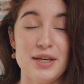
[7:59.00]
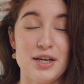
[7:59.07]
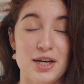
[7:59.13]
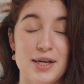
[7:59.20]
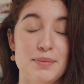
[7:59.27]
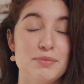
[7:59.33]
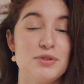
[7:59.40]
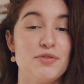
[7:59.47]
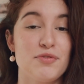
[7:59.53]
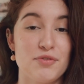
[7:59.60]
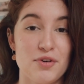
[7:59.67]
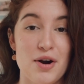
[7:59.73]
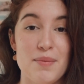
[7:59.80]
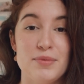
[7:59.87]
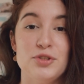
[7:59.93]
comes
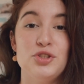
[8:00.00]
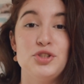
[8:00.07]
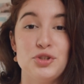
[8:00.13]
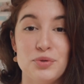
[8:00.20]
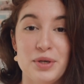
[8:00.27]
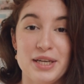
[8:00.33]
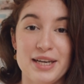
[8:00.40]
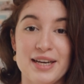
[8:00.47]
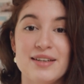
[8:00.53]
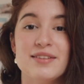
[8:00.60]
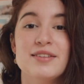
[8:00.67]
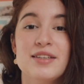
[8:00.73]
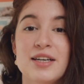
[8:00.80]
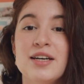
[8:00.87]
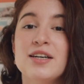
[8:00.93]
from doing it
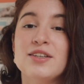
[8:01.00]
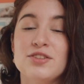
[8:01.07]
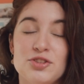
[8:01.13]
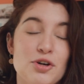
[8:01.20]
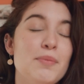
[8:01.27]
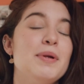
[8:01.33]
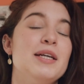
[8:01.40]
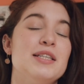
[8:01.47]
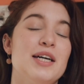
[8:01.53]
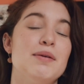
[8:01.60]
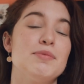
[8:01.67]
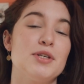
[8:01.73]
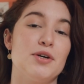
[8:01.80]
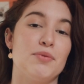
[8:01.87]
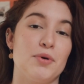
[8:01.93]
so many times
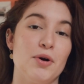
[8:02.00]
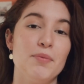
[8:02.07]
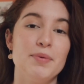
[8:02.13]
in a row,